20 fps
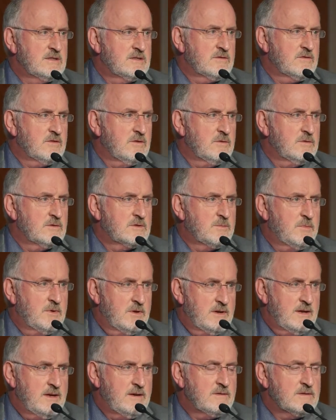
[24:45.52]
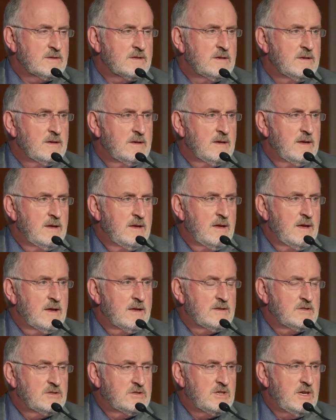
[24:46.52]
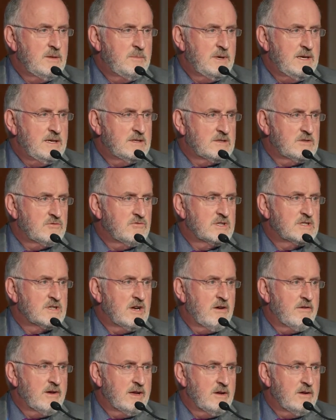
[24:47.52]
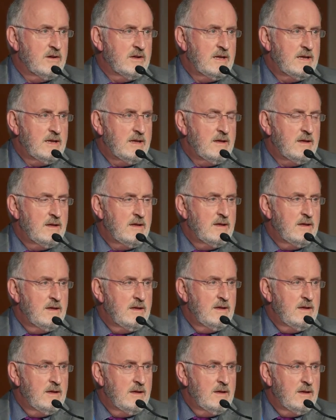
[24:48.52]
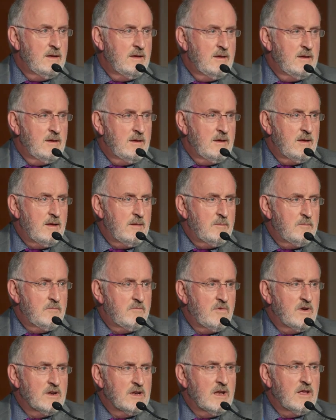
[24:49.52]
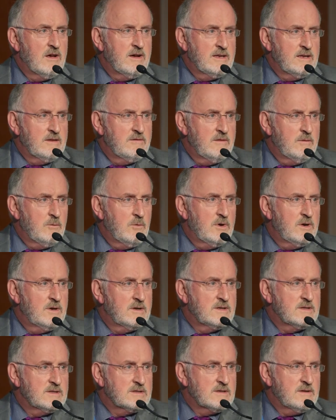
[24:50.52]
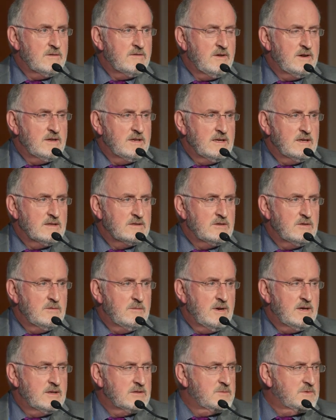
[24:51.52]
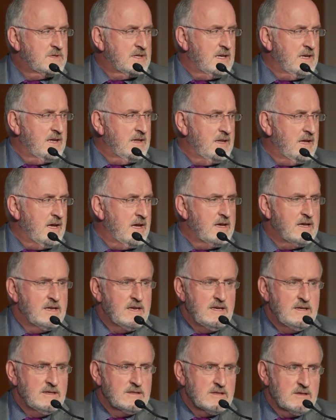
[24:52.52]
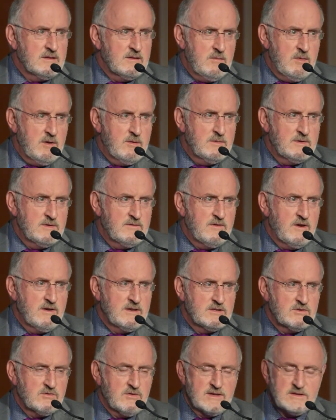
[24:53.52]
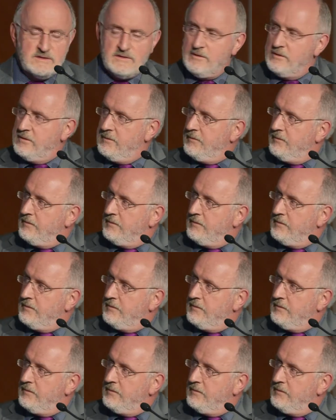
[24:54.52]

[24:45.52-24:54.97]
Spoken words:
is, of course, burnout. GPs are retiring early. Frontline workers are finding it too much, particularly in the A&Es at the moment, very stressful.